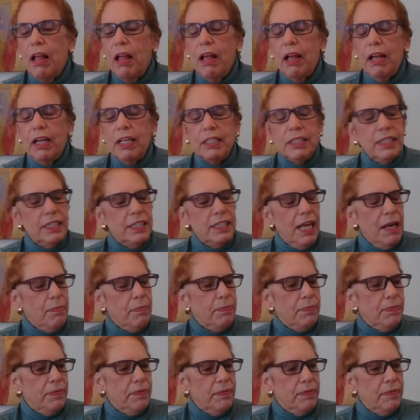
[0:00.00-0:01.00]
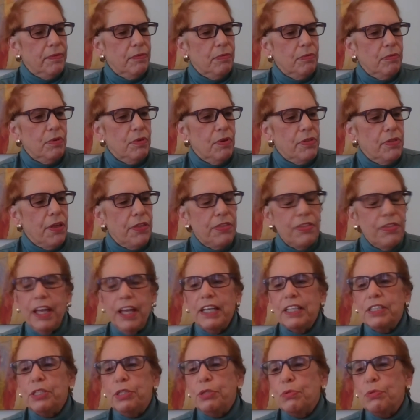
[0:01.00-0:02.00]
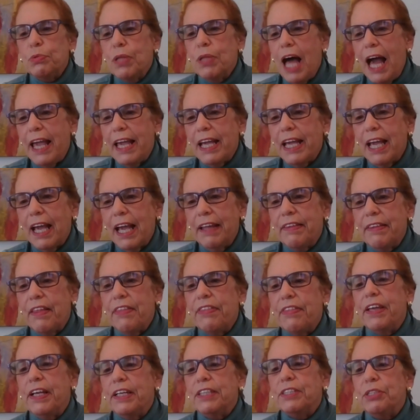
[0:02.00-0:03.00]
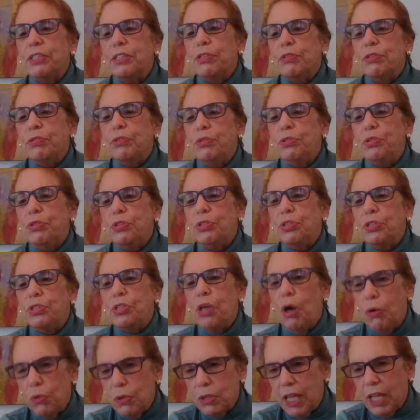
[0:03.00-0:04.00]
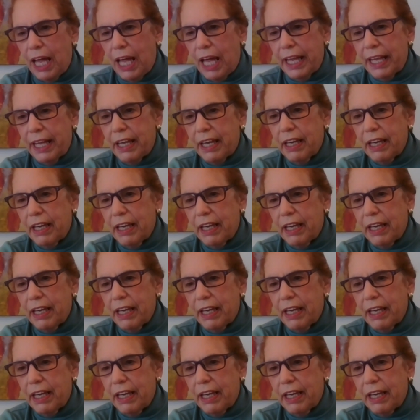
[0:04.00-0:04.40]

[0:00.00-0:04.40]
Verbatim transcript: except the things you like and the things you don't like.